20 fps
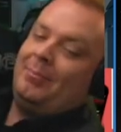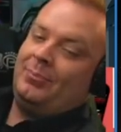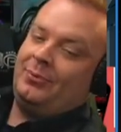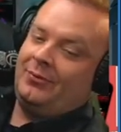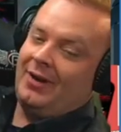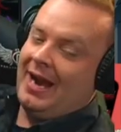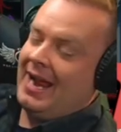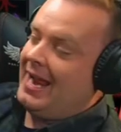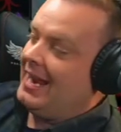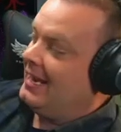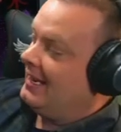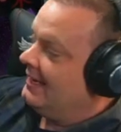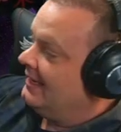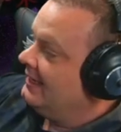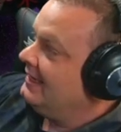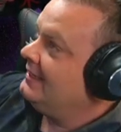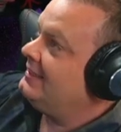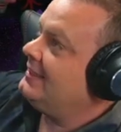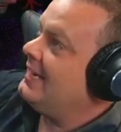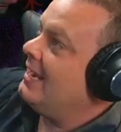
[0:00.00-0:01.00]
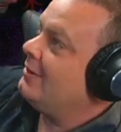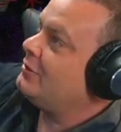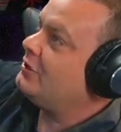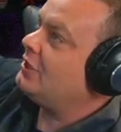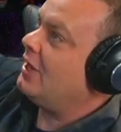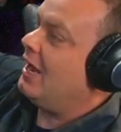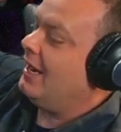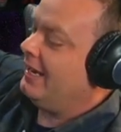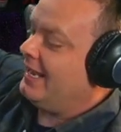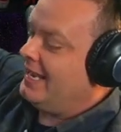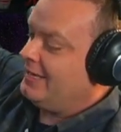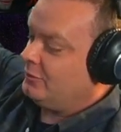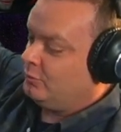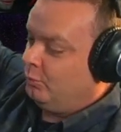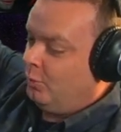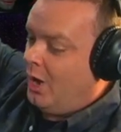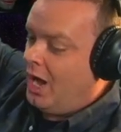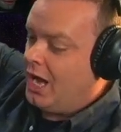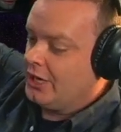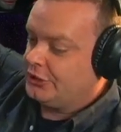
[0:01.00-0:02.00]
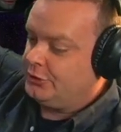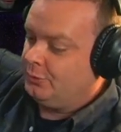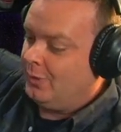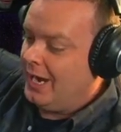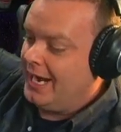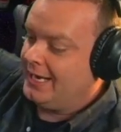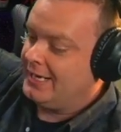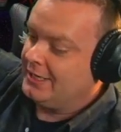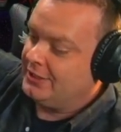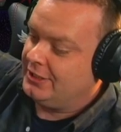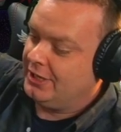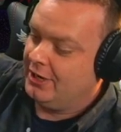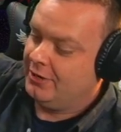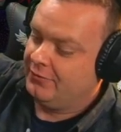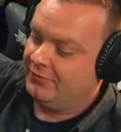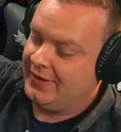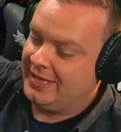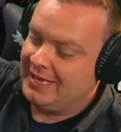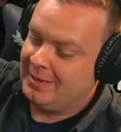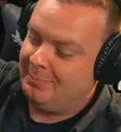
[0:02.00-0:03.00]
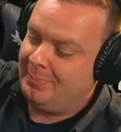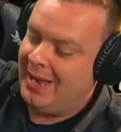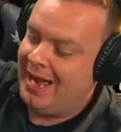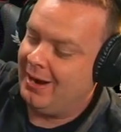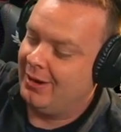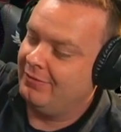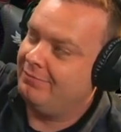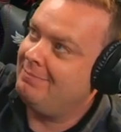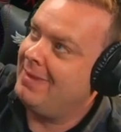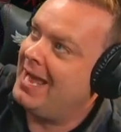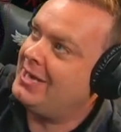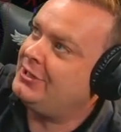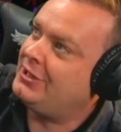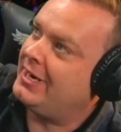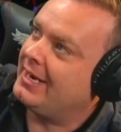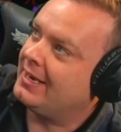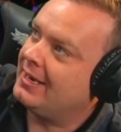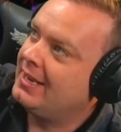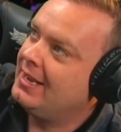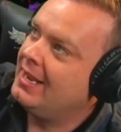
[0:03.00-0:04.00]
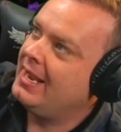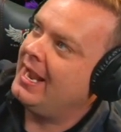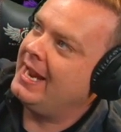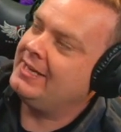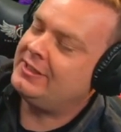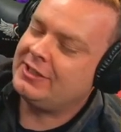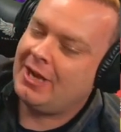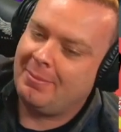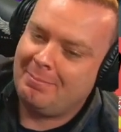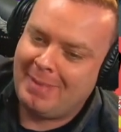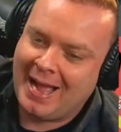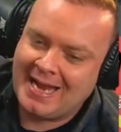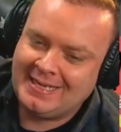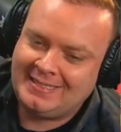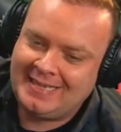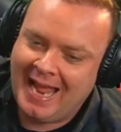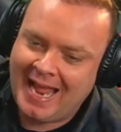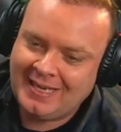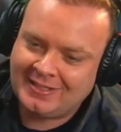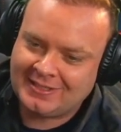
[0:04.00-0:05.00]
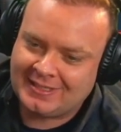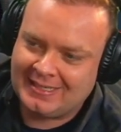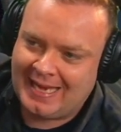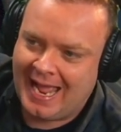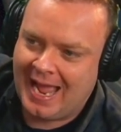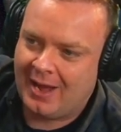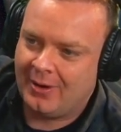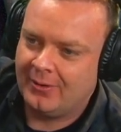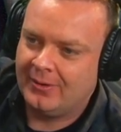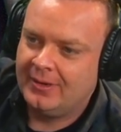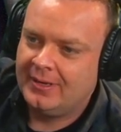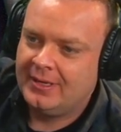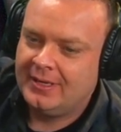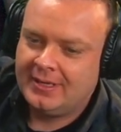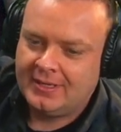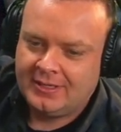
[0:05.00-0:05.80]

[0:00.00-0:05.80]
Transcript: lamp, right? You see how tall it is? Watch what I can do via the power of magic. It's on my desk now.